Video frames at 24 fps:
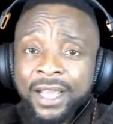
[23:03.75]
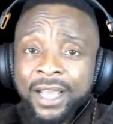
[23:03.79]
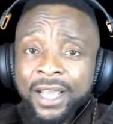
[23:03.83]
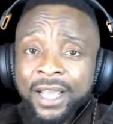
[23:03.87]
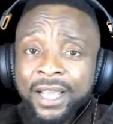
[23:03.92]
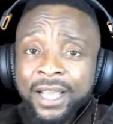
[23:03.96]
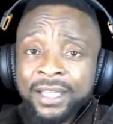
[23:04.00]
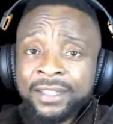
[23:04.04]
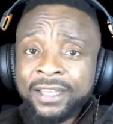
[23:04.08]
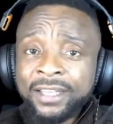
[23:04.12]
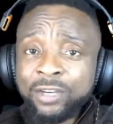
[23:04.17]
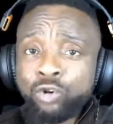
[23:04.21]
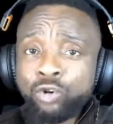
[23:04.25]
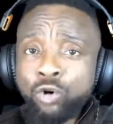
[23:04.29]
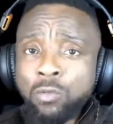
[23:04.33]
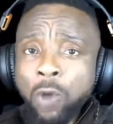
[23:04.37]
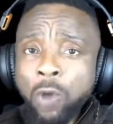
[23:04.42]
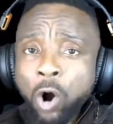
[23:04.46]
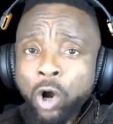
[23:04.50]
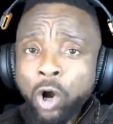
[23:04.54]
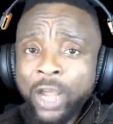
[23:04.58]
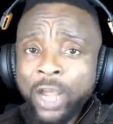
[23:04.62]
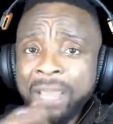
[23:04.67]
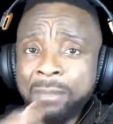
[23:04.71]
the
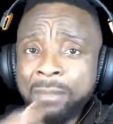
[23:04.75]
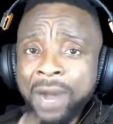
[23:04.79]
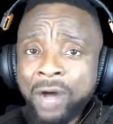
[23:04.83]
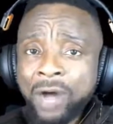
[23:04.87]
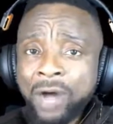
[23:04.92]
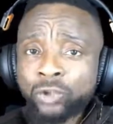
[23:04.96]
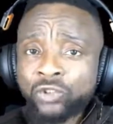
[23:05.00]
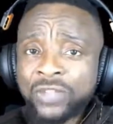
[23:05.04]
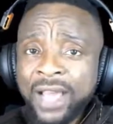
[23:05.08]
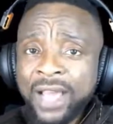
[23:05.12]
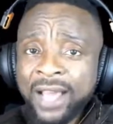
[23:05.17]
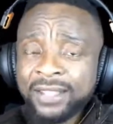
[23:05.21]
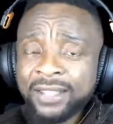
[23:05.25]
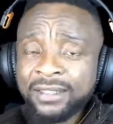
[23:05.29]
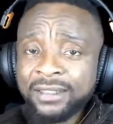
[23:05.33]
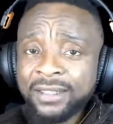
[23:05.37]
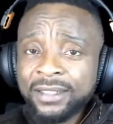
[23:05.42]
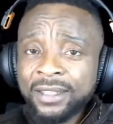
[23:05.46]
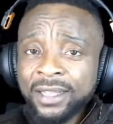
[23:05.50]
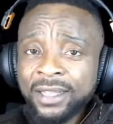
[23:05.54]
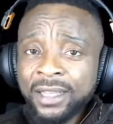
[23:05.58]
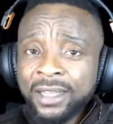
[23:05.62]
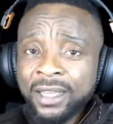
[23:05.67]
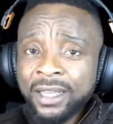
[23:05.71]
rumor came out that
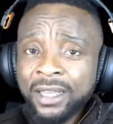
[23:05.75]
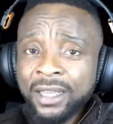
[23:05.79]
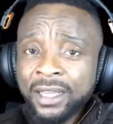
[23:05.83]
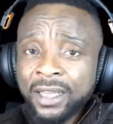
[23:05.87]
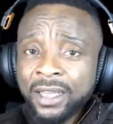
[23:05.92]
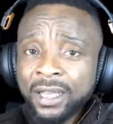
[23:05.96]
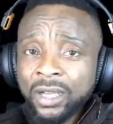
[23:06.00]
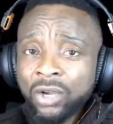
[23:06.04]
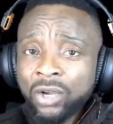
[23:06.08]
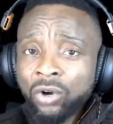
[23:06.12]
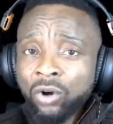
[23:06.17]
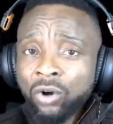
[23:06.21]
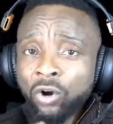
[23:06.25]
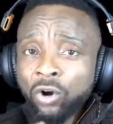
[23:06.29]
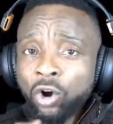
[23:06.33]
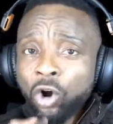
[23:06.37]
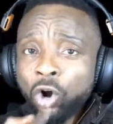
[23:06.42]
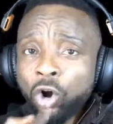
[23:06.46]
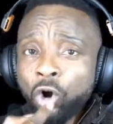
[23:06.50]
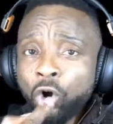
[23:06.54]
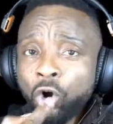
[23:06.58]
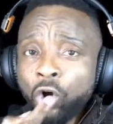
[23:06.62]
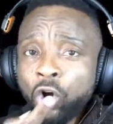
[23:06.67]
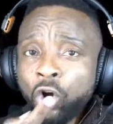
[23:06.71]

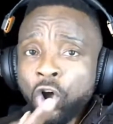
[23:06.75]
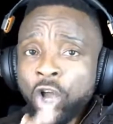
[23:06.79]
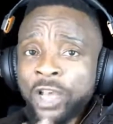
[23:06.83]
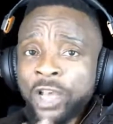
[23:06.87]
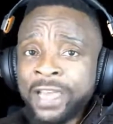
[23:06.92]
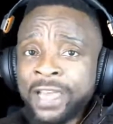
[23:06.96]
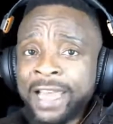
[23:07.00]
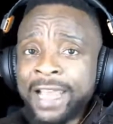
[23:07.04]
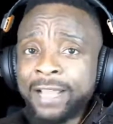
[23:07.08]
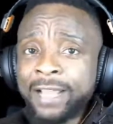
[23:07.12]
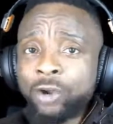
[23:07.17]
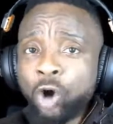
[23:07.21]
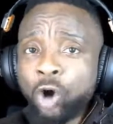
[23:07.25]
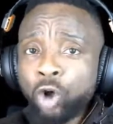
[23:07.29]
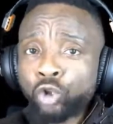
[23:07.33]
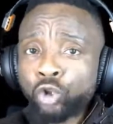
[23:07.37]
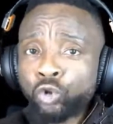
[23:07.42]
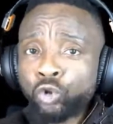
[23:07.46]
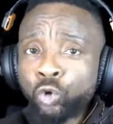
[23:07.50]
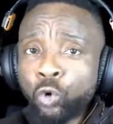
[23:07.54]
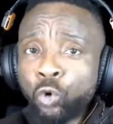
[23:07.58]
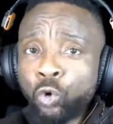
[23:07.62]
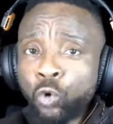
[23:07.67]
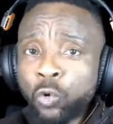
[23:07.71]

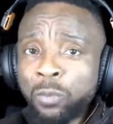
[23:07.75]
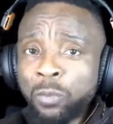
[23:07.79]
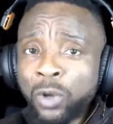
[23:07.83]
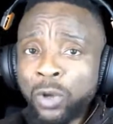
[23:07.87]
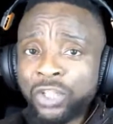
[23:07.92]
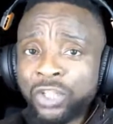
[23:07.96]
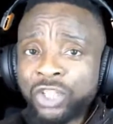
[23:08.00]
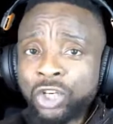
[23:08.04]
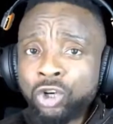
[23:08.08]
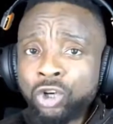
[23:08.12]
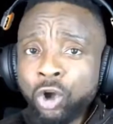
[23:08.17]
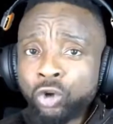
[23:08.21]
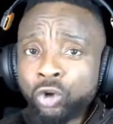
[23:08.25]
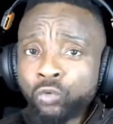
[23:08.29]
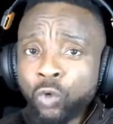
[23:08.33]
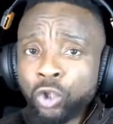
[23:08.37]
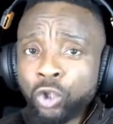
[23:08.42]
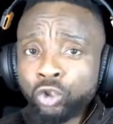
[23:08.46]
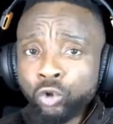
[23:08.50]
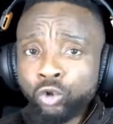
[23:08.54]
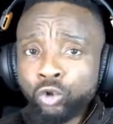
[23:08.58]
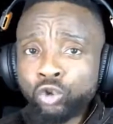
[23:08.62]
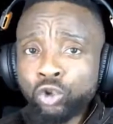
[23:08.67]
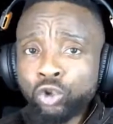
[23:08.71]
Lagos, Botilon
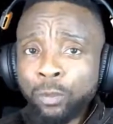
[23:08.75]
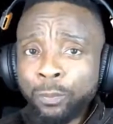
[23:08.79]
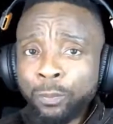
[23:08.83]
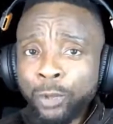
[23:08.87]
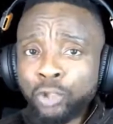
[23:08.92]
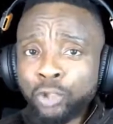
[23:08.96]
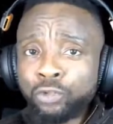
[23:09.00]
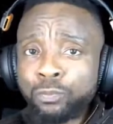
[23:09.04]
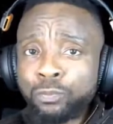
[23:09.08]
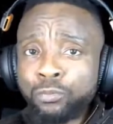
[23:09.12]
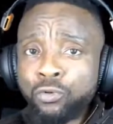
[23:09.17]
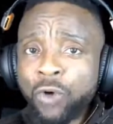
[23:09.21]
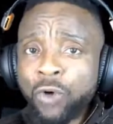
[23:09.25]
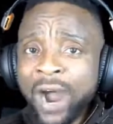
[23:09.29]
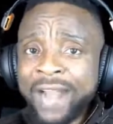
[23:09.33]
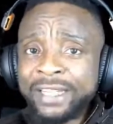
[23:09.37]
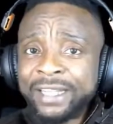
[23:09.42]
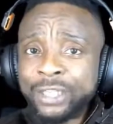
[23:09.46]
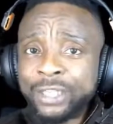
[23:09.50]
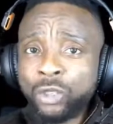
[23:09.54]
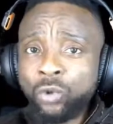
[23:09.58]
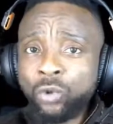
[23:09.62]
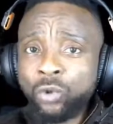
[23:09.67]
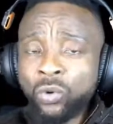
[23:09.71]
want to support
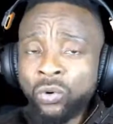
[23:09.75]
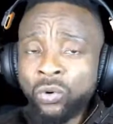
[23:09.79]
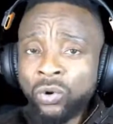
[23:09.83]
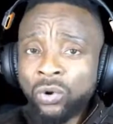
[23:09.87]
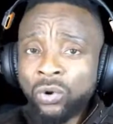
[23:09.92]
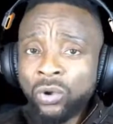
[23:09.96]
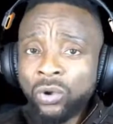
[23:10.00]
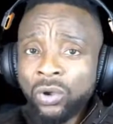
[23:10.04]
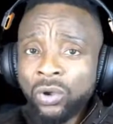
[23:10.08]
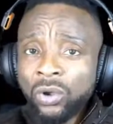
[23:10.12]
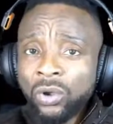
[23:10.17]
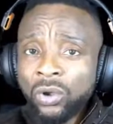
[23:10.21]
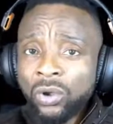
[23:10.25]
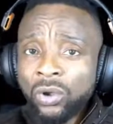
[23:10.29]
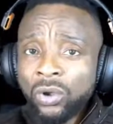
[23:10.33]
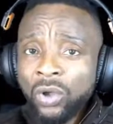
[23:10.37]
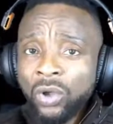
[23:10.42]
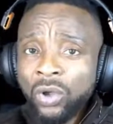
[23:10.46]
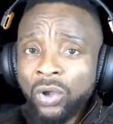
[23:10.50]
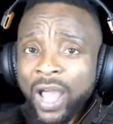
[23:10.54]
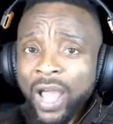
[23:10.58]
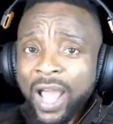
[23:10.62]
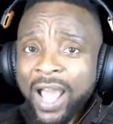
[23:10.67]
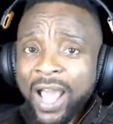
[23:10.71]
Buhari,
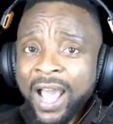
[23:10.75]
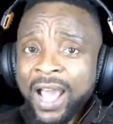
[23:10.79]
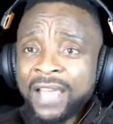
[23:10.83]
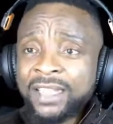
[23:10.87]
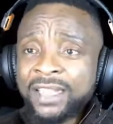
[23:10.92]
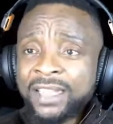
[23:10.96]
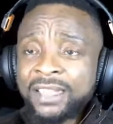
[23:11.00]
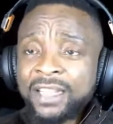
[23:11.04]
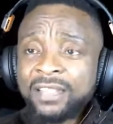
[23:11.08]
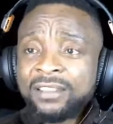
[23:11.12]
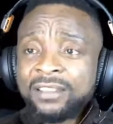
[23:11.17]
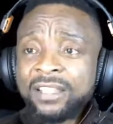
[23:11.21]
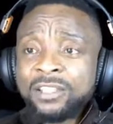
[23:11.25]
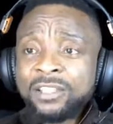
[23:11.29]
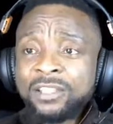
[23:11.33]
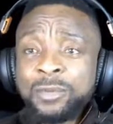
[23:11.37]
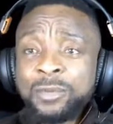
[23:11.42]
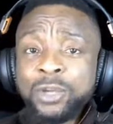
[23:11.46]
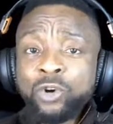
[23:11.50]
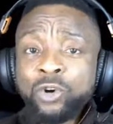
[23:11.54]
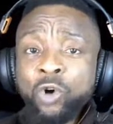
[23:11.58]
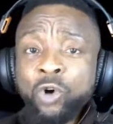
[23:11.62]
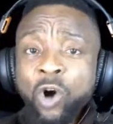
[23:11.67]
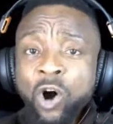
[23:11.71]
and it is
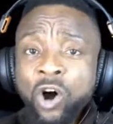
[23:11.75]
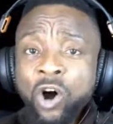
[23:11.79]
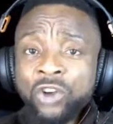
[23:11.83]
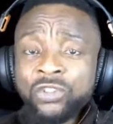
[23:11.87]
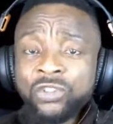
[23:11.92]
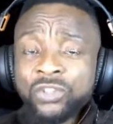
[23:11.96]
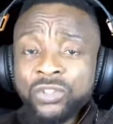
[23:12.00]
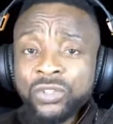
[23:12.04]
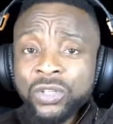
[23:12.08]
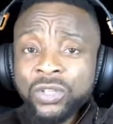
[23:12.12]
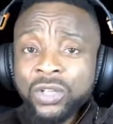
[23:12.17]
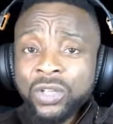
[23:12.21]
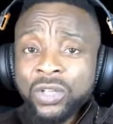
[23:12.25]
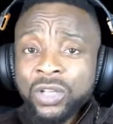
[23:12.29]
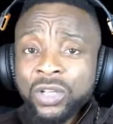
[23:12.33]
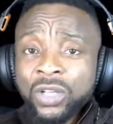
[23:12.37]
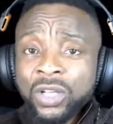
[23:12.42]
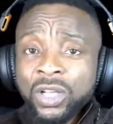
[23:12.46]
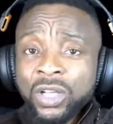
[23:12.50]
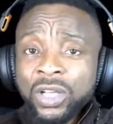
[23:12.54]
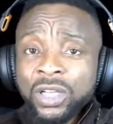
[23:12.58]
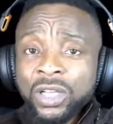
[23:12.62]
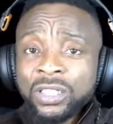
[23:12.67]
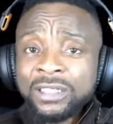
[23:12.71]
because
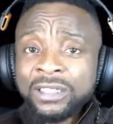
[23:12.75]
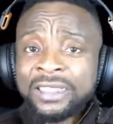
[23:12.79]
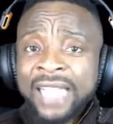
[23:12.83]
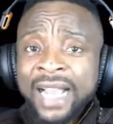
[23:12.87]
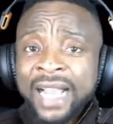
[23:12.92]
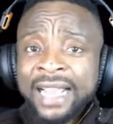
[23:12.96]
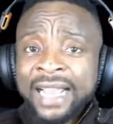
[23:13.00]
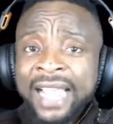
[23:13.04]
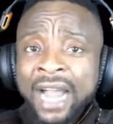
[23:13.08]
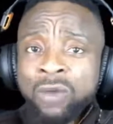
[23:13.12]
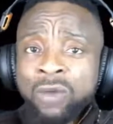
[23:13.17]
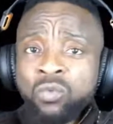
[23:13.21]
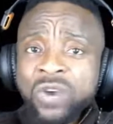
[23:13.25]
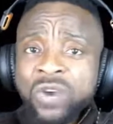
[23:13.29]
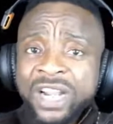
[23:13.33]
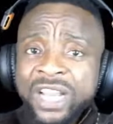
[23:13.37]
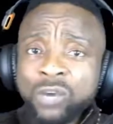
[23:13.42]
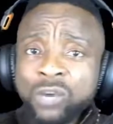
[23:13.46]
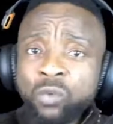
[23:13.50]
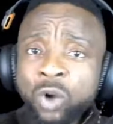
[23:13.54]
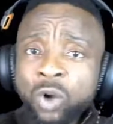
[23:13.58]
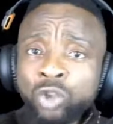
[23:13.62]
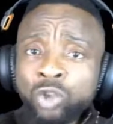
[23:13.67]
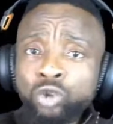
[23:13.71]
Jagawere
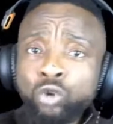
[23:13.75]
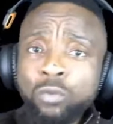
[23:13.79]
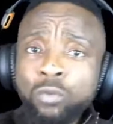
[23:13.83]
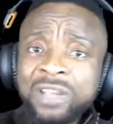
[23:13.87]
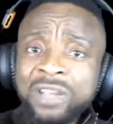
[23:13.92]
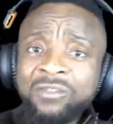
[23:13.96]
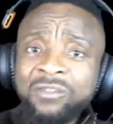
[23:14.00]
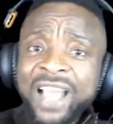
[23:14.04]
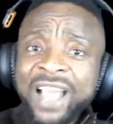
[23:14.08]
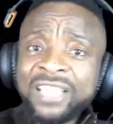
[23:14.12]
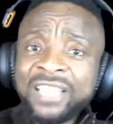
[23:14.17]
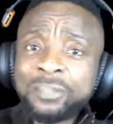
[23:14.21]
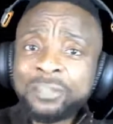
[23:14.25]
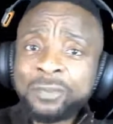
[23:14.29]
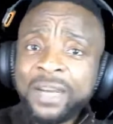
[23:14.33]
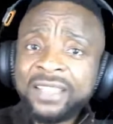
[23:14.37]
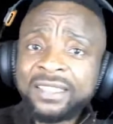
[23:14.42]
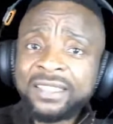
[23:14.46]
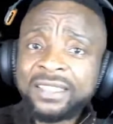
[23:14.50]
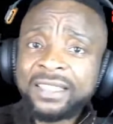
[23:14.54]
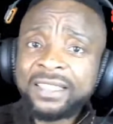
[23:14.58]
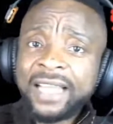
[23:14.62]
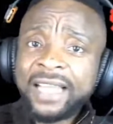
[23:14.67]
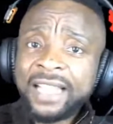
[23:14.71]
want to be vice
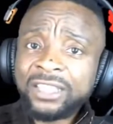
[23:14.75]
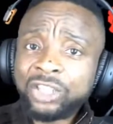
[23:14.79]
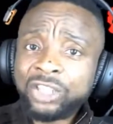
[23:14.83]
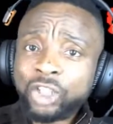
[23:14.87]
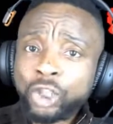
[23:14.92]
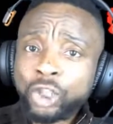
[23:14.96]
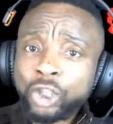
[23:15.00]
president,